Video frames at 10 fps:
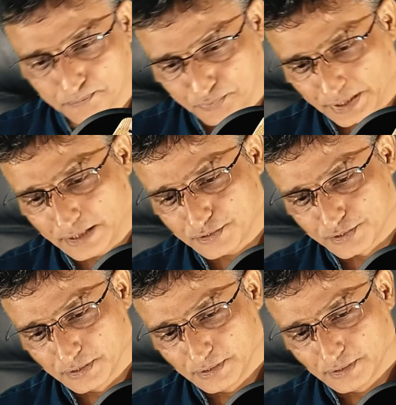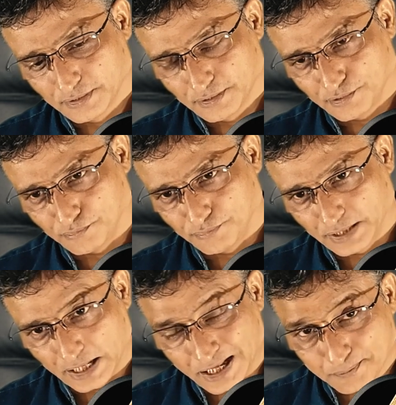Prayers
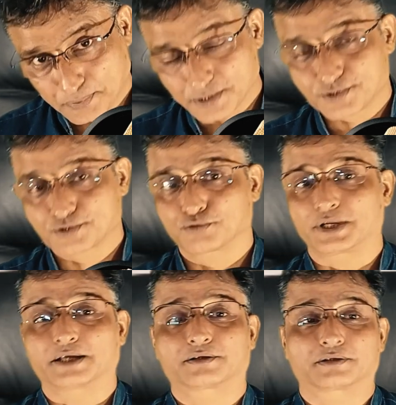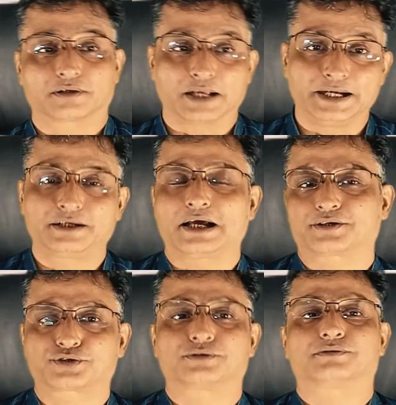will help us to take right
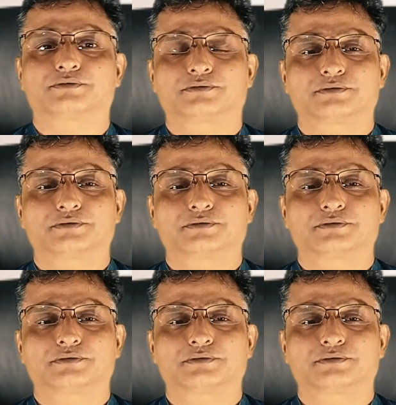action,